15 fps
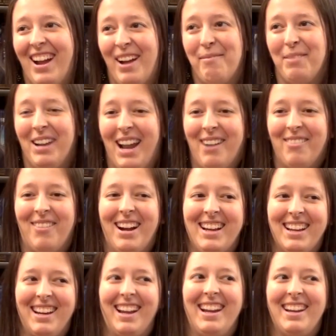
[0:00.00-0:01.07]
I mean, why
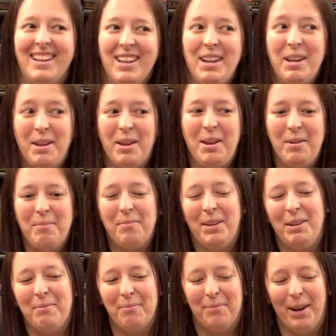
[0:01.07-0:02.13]
can't I
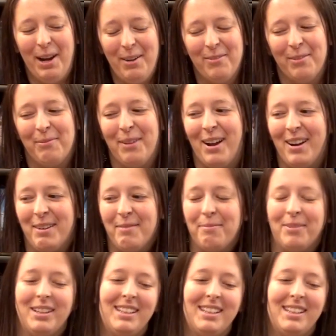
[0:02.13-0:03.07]
be brave about it?